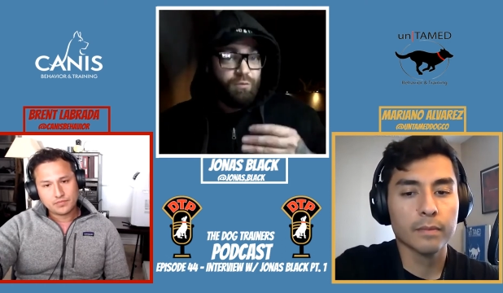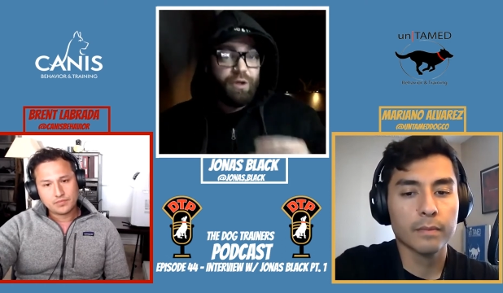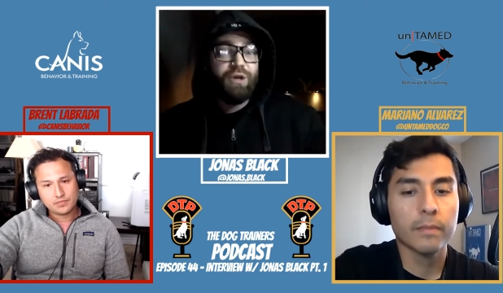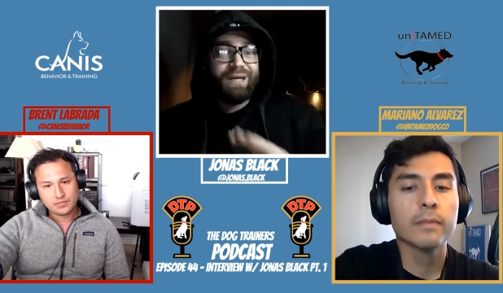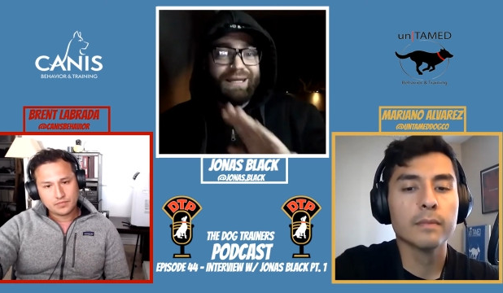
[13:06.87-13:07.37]
Speaker 1: where
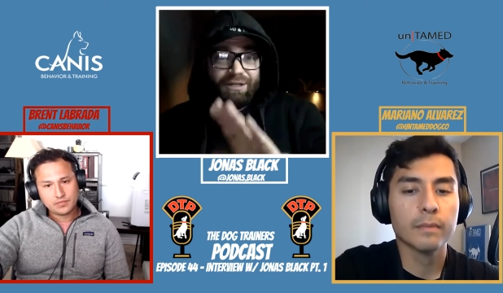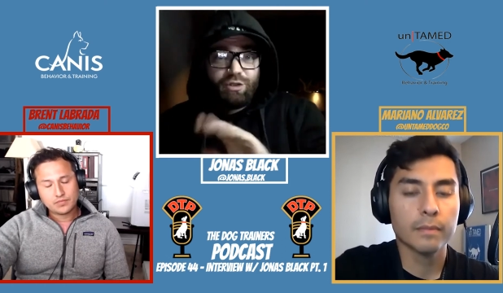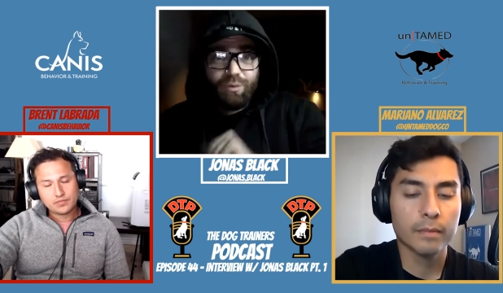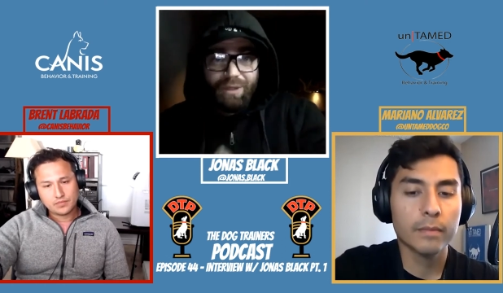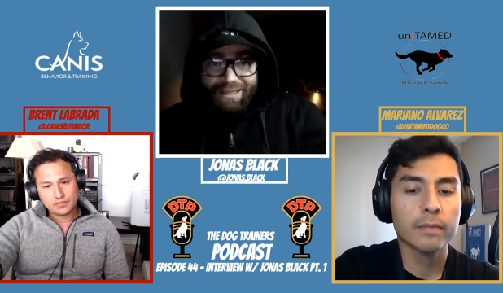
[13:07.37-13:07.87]
you can
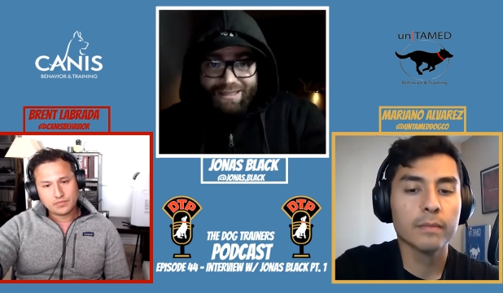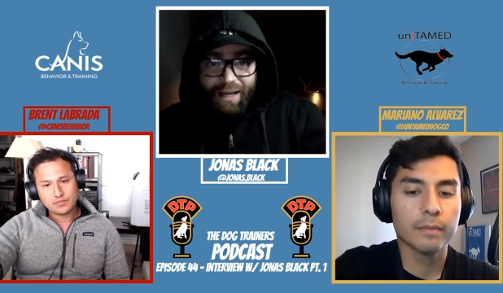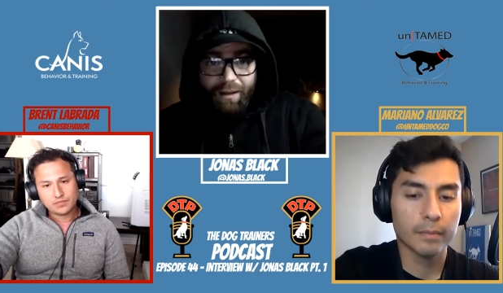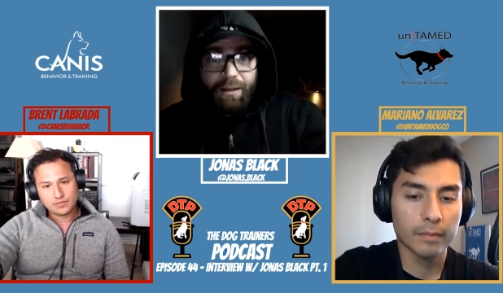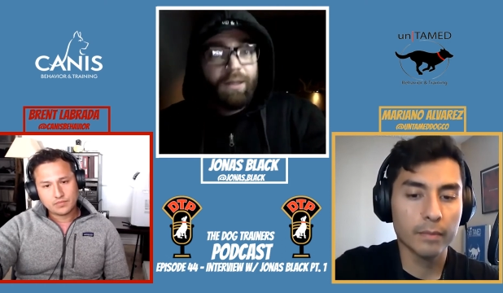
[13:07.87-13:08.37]
literally
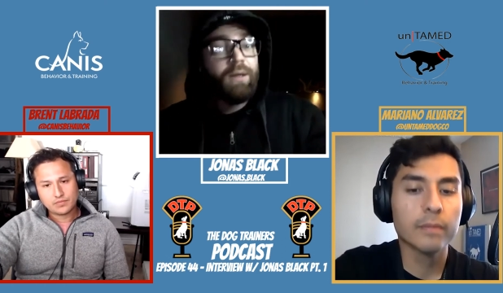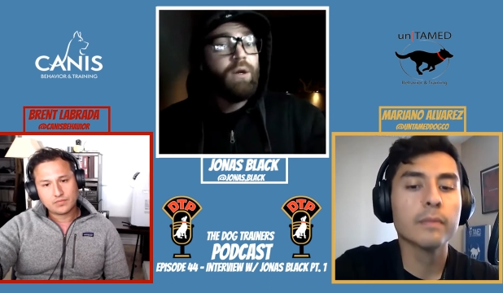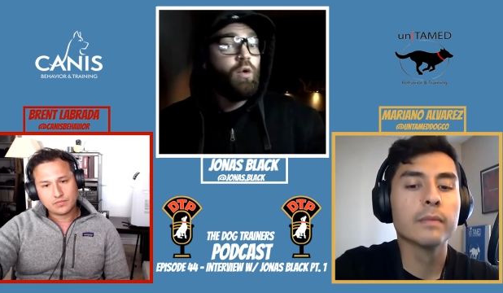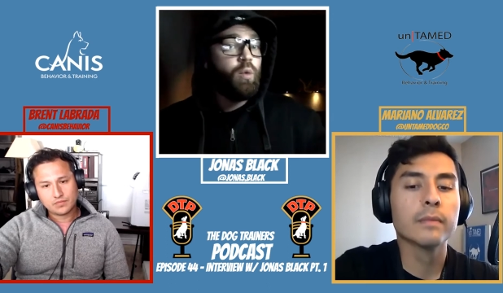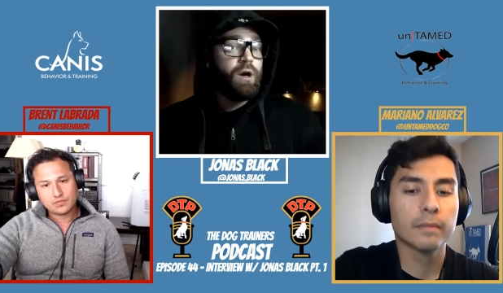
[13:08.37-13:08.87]
tell
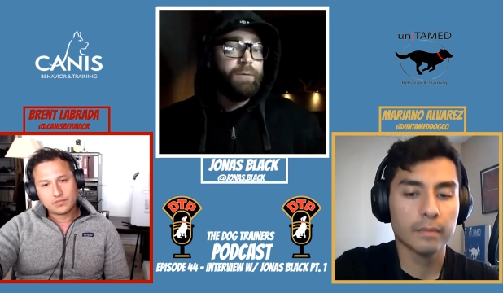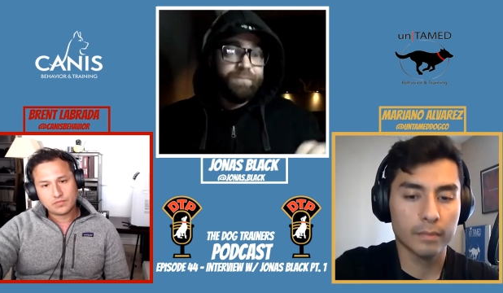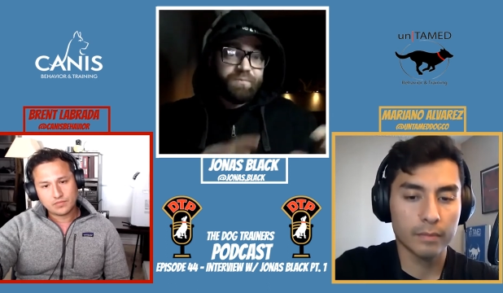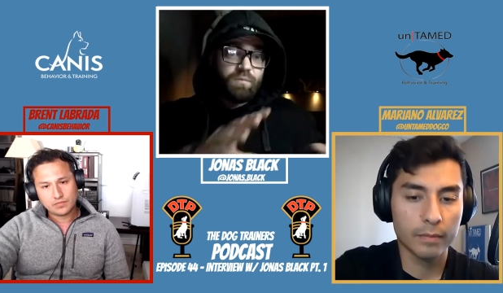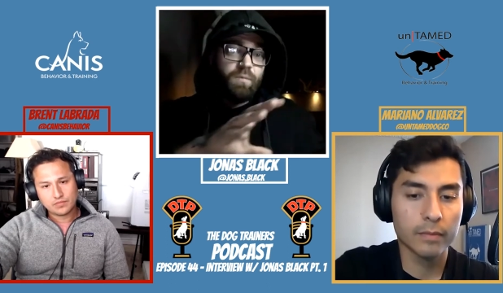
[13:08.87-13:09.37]
where
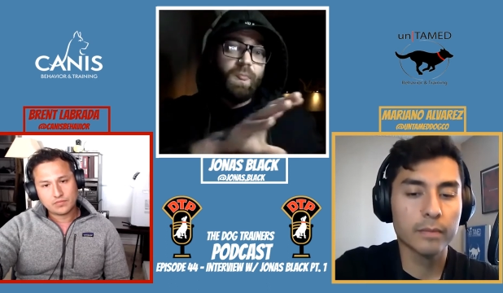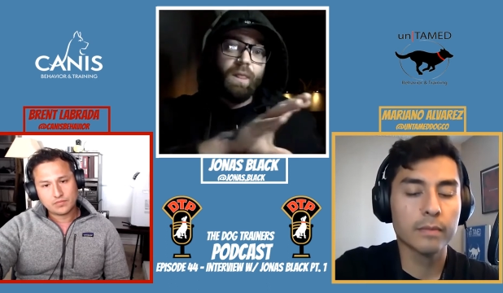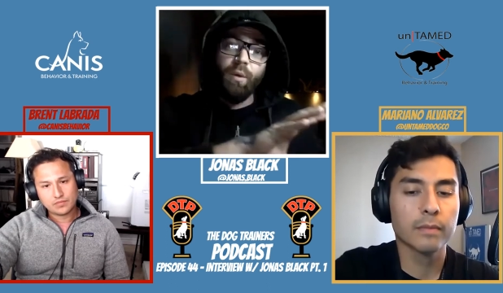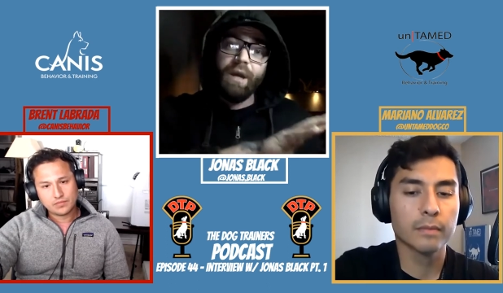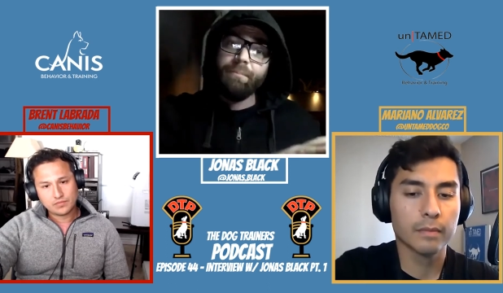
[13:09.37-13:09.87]

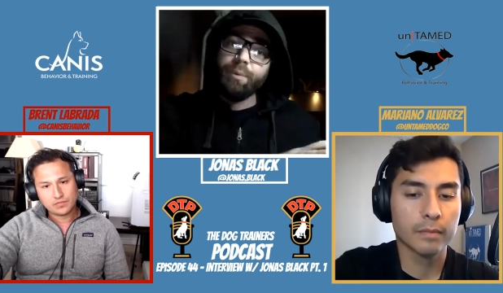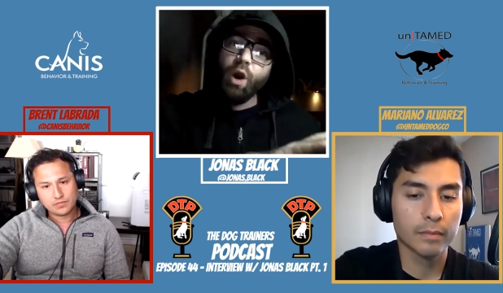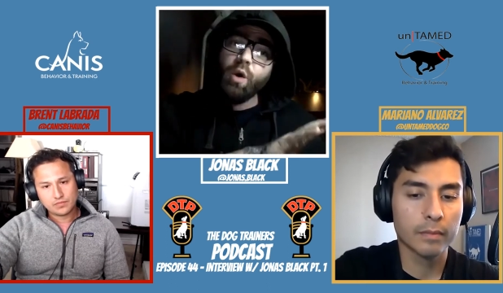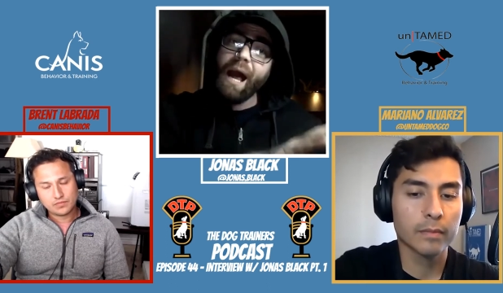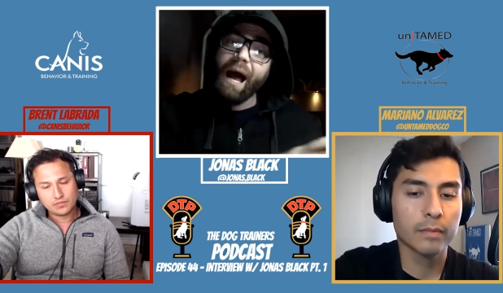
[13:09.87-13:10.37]
when I
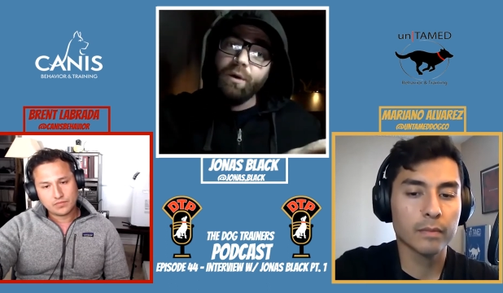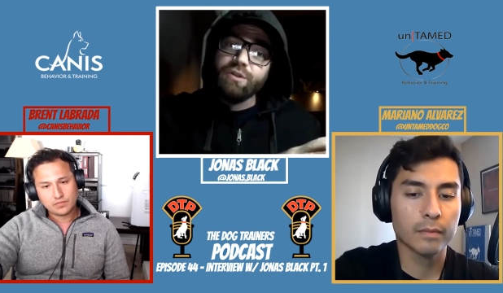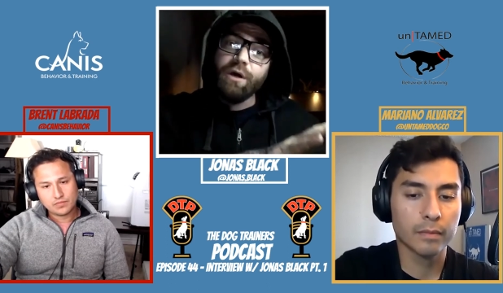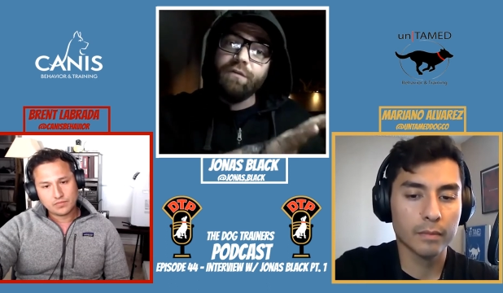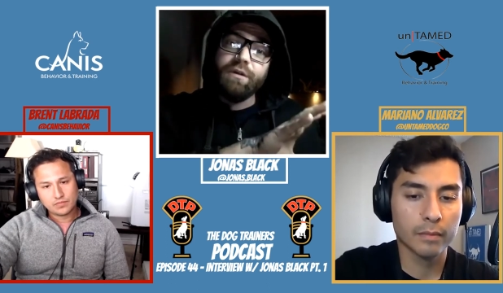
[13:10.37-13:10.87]
broke out of